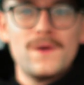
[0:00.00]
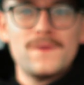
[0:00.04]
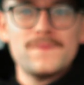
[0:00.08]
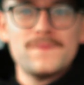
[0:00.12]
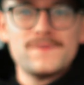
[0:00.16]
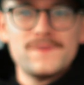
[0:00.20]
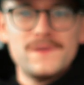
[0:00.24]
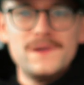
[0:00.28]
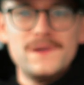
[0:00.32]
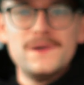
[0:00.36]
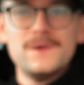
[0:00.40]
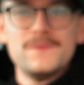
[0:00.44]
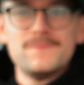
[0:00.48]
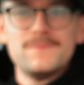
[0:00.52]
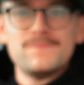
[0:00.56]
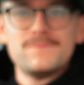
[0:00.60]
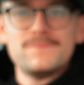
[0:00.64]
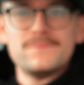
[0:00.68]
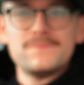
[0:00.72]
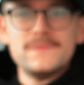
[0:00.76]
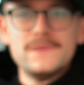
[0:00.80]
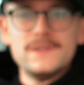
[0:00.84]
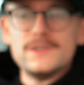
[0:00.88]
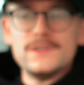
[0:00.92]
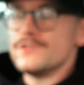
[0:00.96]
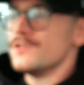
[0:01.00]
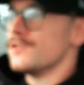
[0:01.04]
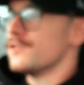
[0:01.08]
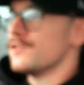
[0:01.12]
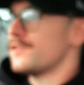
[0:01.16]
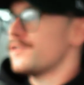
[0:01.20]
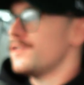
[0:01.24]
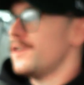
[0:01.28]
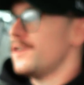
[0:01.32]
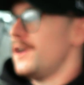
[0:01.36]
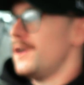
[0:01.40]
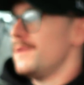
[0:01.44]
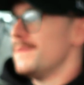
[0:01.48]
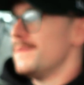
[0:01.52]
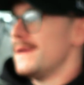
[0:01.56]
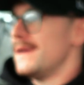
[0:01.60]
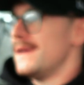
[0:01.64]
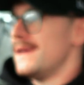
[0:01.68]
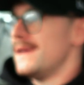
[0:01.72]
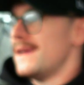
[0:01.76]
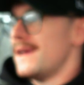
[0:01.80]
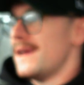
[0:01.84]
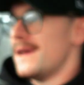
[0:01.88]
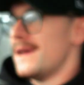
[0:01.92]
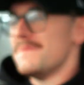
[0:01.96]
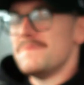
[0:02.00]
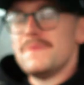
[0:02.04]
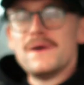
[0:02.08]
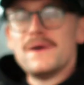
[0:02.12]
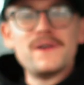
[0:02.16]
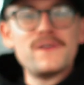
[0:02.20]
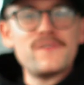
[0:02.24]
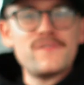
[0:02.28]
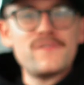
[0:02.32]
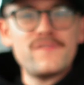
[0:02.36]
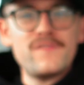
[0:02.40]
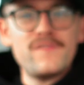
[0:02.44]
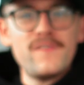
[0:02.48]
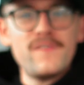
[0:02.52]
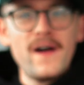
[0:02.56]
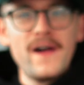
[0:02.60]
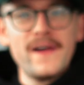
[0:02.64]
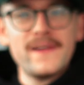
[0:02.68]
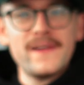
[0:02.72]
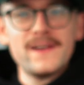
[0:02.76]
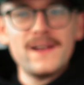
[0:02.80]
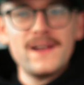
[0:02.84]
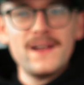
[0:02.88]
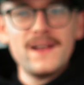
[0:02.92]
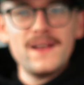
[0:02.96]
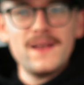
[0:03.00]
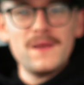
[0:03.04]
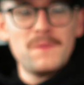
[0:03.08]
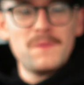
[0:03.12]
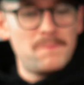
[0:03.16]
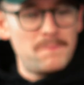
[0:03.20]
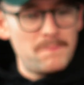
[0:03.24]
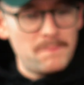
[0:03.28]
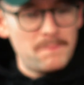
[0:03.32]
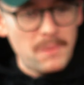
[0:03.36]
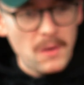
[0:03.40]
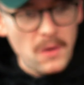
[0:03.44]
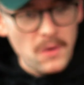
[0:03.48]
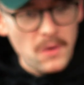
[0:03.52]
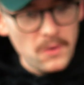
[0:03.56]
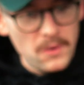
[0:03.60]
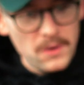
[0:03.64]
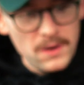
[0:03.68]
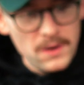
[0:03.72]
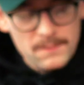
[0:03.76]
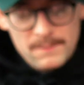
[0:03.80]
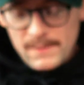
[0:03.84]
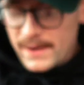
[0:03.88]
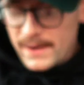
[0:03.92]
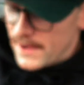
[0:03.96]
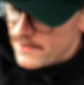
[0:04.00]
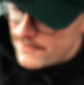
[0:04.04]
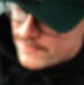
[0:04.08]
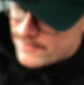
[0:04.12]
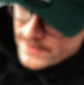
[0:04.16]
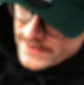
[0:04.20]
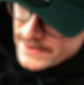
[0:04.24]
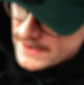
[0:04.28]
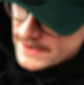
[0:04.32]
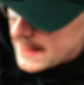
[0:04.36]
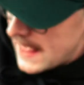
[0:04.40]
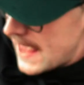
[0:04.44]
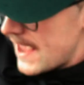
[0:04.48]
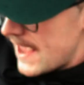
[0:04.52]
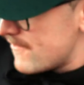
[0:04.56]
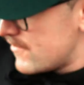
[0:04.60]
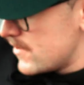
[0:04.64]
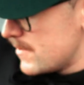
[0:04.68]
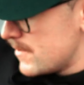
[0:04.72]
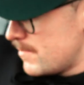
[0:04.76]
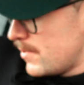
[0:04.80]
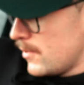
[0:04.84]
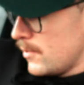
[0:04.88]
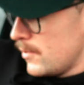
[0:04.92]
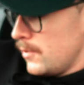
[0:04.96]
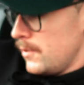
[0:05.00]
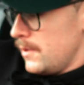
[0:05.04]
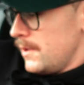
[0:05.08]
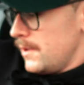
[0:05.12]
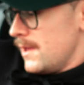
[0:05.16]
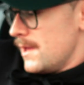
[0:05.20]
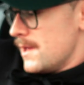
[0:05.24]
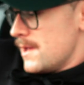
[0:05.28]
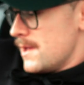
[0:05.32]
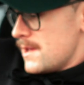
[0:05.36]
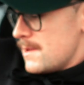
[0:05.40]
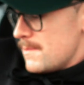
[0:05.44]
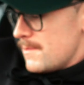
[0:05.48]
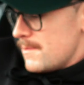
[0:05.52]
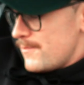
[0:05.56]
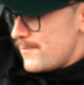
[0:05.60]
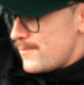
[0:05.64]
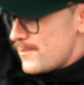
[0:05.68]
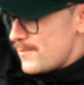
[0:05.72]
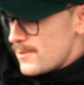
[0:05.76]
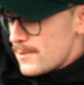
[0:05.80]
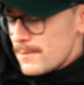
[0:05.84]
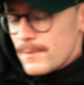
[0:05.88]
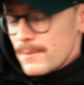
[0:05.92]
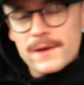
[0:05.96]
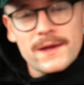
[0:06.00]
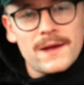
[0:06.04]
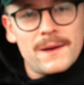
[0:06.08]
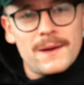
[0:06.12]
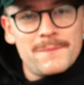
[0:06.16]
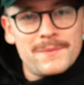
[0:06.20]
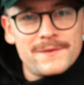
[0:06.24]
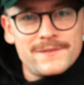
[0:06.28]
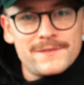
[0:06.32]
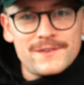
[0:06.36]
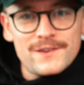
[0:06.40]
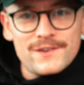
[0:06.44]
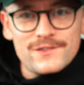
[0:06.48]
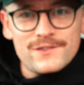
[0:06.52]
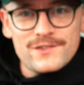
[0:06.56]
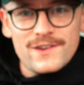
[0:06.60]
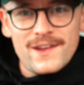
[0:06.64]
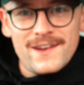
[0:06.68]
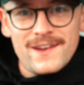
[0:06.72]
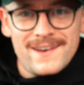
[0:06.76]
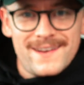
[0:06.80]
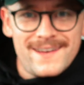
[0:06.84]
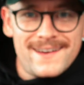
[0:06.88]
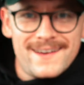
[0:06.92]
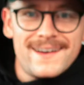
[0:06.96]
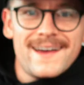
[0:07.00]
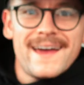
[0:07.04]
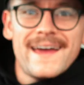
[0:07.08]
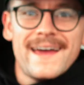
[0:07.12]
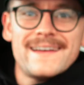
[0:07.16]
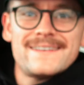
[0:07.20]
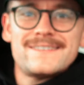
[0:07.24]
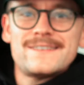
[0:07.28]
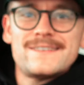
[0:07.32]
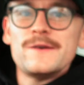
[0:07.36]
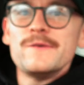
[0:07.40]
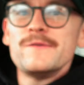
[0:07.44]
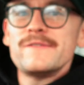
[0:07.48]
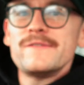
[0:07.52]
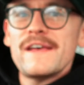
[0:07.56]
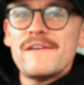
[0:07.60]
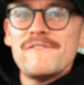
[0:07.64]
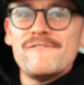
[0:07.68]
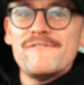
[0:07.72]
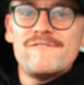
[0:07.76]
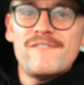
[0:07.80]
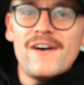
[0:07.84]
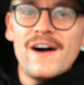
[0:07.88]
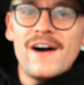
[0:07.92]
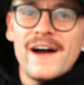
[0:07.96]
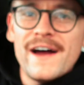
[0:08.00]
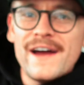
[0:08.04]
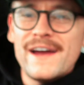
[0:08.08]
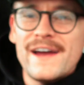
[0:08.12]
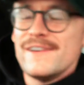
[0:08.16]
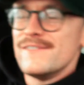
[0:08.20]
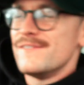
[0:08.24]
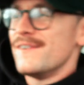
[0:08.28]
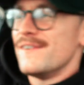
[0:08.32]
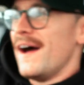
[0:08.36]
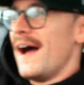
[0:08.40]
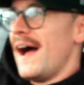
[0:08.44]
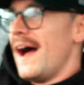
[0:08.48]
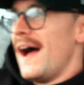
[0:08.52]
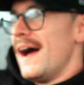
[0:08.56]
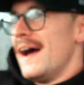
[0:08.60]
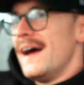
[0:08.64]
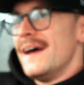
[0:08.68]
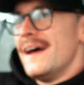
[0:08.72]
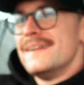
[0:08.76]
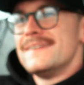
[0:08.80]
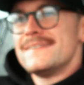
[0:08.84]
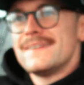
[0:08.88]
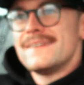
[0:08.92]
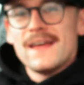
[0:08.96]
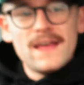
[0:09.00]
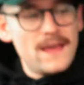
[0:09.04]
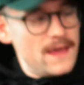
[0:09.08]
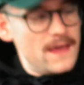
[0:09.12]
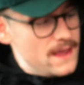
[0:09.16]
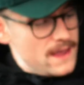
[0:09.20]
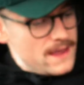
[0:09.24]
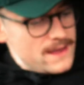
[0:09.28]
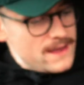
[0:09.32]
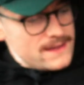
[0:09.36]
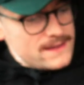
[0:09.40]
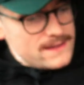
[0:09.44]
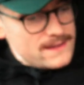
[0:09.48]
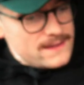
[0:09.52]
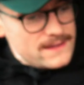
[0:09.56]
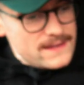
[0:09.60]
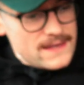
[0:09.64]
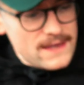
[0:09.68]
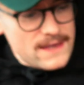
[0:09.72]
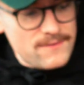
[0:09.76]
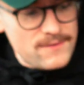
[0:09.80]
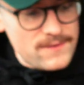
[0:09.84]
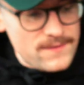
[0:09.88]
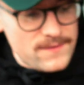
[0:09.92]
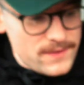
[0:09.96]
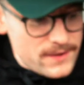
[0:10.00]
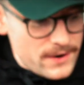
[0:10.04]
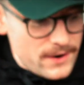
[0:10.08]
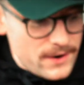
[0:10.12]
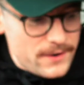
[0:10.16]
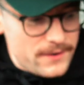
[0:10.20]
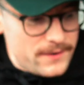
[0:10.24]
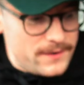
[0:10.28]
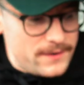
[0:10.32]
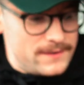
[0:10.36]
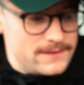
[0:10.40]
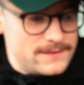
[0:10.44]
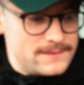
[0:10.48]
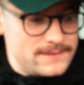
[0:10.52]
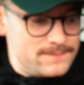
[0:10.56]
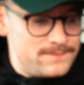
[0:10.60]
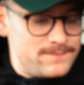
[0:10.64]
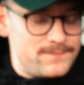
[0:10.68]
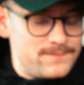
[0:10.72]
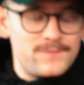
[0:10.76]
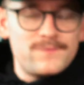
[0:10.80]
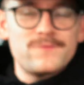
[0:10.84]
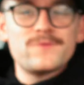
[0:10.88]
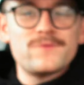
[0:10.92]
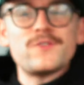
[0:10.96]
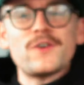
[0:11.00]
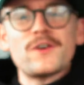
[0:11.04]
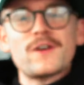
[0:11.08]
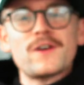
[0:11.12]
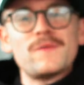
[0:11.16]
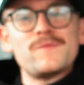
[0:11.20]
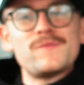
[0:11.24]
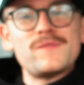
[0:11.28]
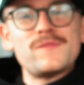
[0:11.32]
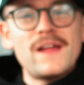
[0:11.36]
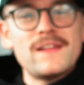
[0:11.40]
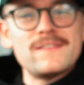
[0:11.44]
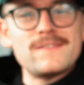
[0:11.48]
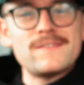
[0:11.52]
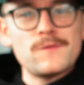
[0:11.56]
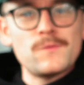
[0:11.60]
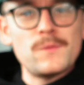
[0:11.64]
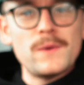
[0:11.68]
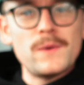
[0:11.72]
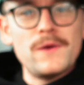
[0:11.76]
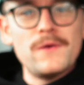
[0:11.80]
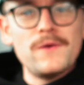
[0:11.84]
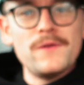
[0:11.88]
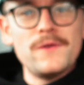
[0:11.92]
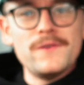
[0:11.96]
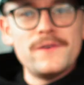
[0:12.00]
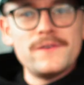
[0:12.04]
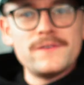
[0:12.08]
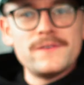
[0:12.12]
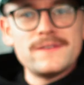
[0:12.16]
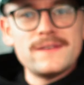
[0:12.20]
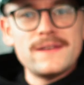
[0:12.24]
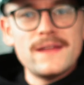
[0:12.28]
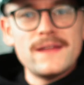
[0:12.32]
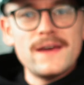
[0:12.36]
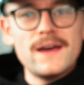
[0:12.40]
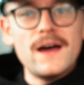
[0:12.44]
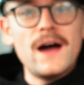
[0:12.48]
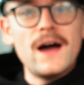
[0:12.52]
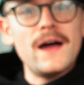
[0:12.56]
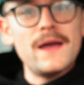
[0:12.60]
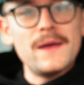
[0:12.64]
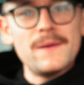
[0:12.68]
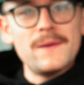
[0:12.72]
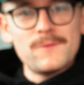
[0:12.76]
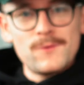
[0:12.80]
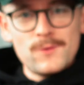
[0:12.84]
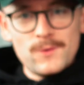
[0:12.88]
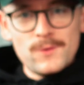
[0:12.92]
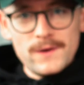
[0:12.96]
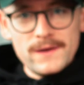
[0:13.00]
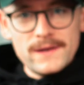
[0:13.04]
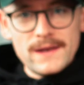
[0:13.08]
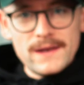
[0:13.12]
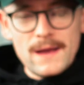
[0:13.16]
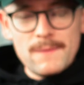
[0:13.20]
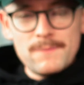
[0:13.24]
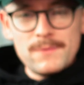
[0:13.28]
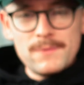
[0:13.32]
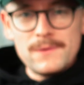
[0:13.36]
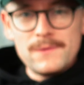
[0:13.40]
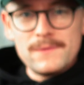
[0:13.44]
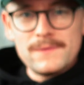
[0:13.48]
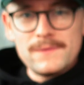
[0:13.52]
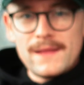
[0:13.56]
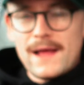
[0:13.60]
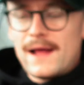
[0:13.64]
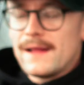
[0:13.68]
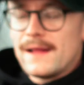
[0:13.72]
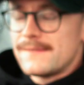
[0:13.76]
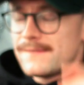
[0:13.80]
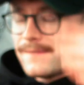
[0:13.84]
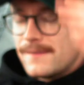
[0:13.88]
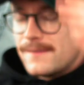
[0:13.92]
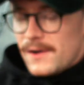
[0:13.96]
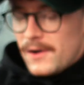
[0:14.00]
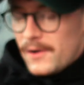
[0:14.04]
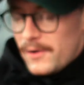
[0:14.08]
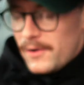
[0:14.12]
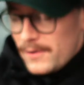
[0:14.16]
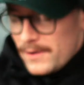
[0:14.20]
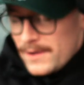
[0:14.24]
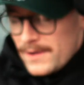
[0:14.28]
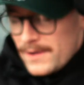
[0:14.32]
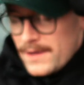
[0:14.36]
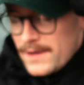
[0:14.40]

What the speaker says: So, you just saw me hit my final pull, my final heavy pull for my competition. Hit 275, and given the current circumstances we're under today, I am quite happy with that. So,